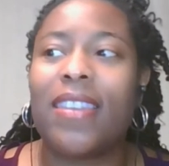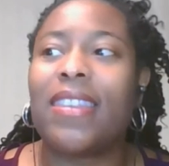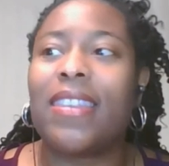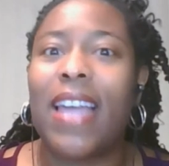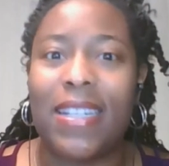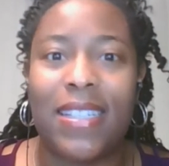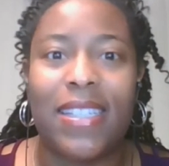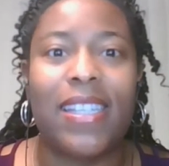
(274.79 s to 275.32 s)

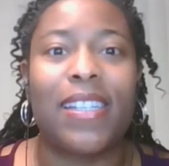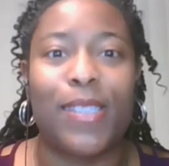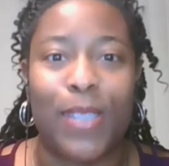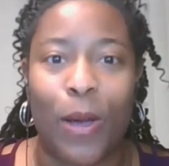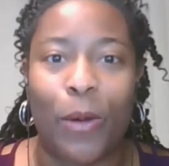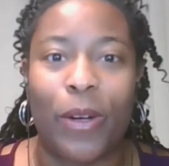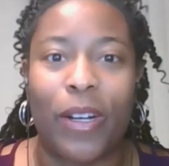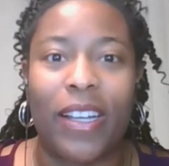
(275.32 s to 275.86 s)
Let's get
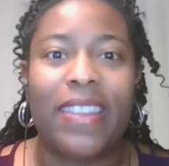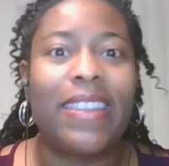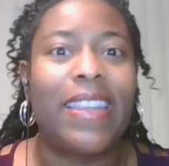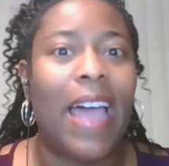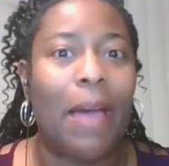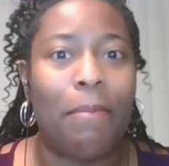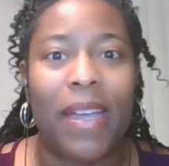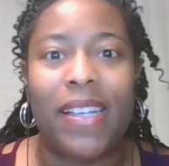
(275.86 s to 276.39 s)
soda.
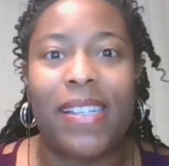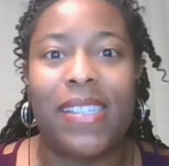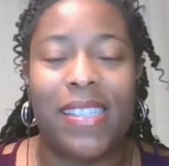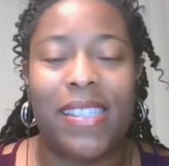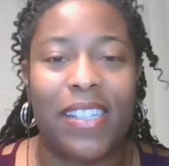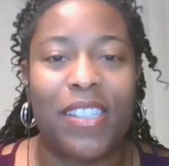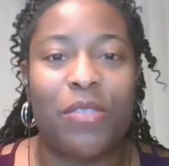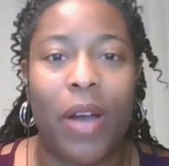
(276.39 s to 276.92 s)
That makes
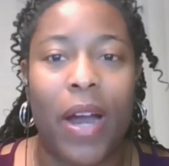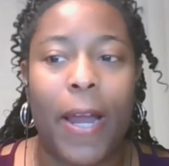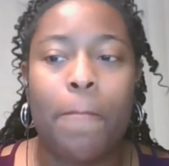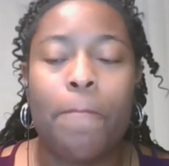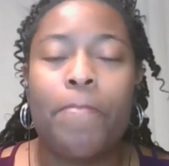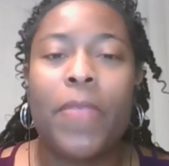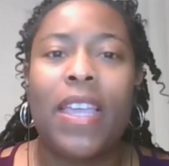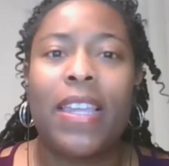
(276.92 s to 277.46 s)
sense, right?
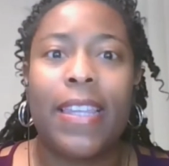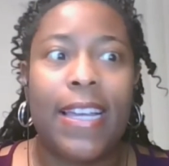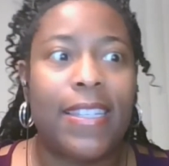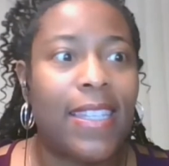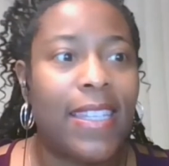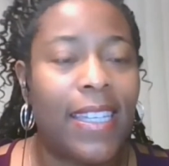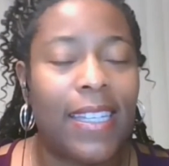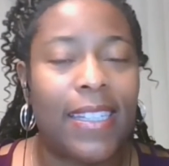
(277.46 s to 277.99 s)

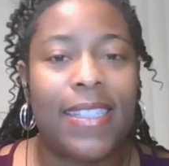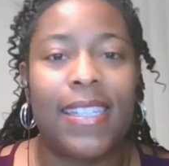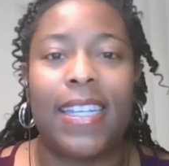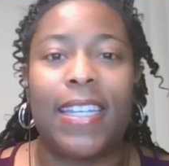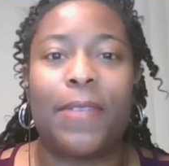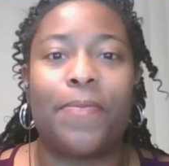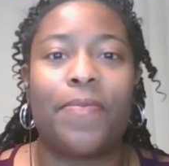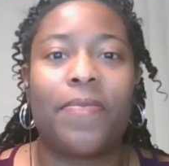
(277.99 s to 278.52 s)
Let's get
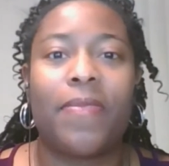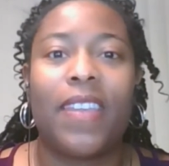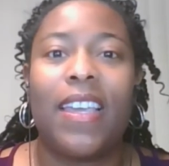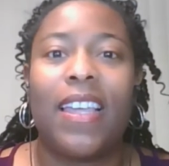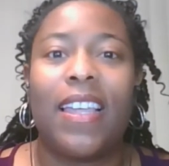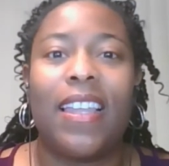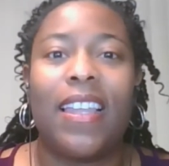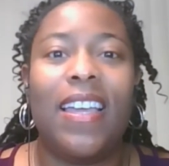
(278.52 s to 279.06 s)
tea.
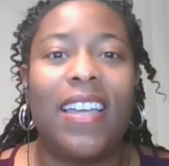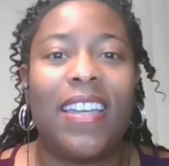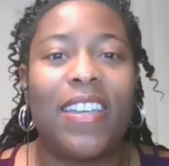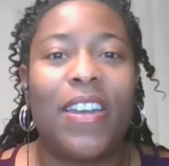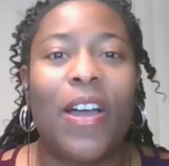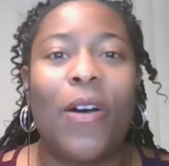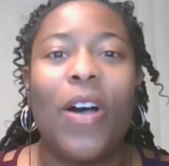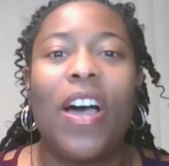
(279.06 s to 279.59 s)

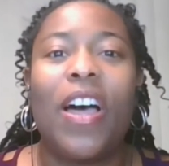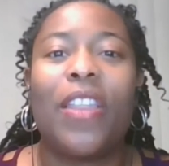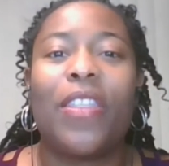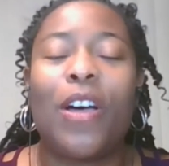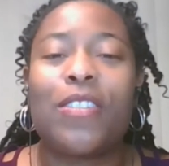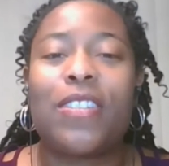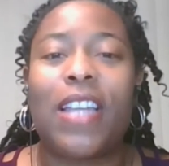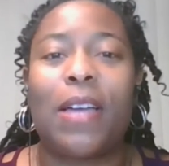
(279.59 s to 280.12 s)
you know,
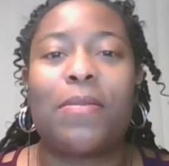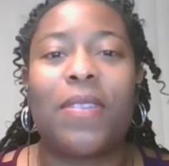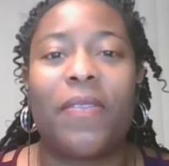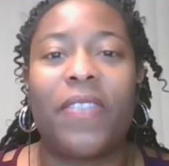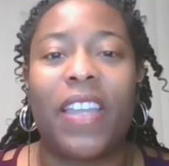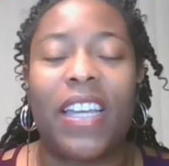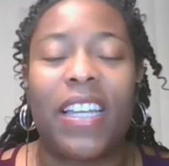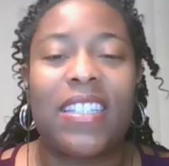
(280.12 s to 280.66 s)
those types of
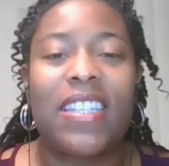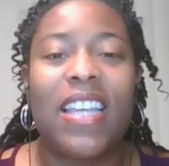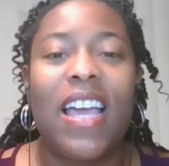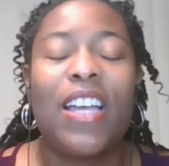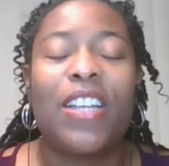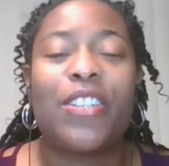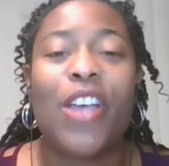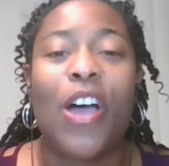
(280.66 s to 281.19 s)
things.
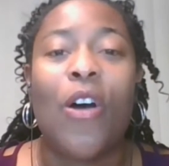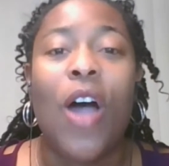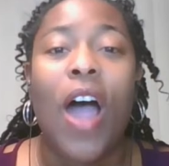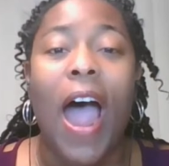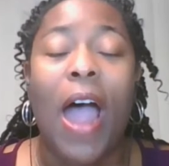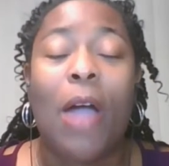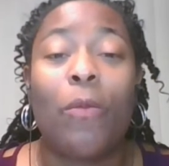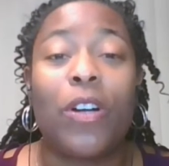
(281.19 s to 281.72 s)
So
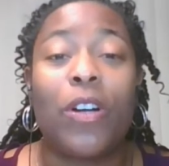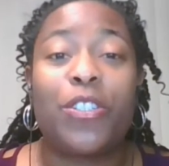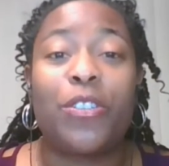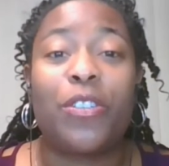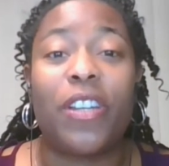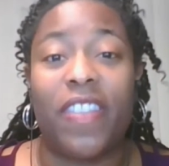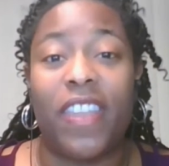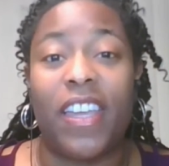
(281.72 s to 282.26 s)
I want
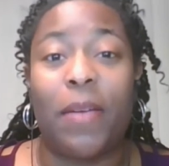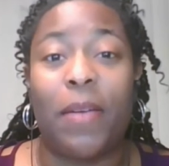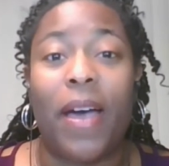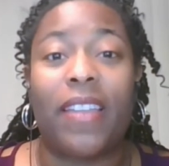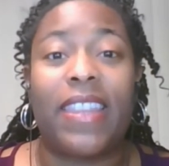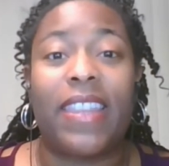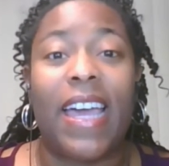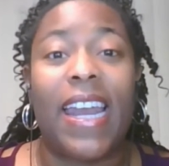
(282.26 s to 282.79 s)
you to think
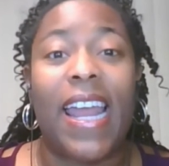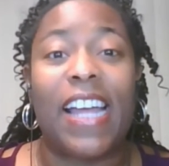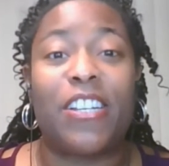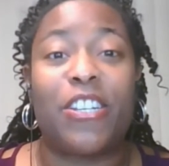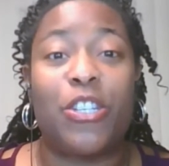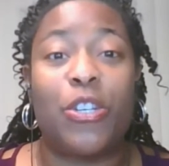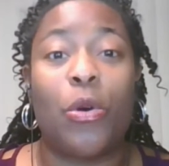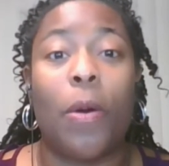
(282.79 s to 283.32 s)
about that
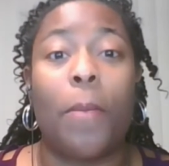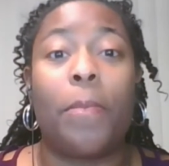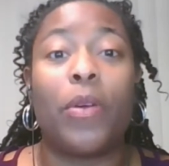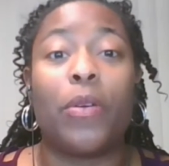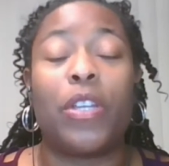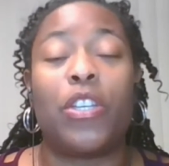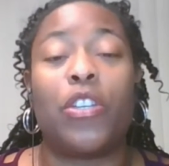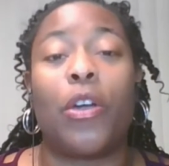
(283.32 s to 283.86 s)
as you are
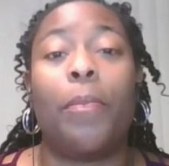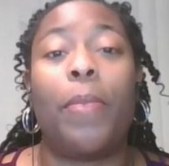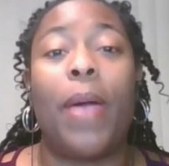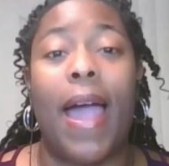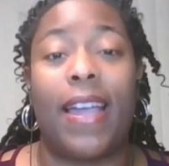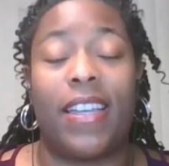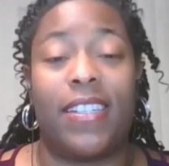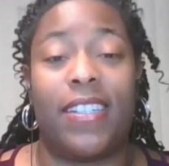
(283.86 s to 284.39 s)
building your
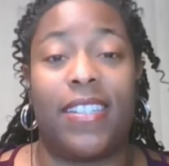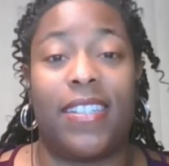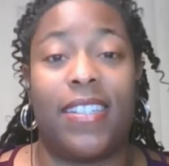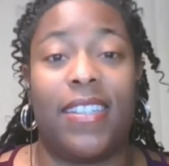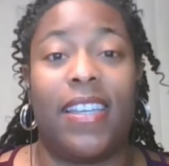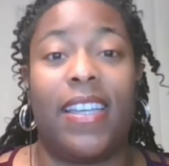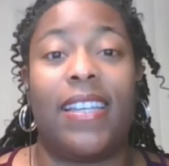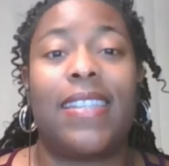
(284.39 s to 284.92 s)
packages
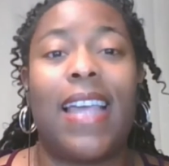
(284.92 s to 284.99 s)
and things.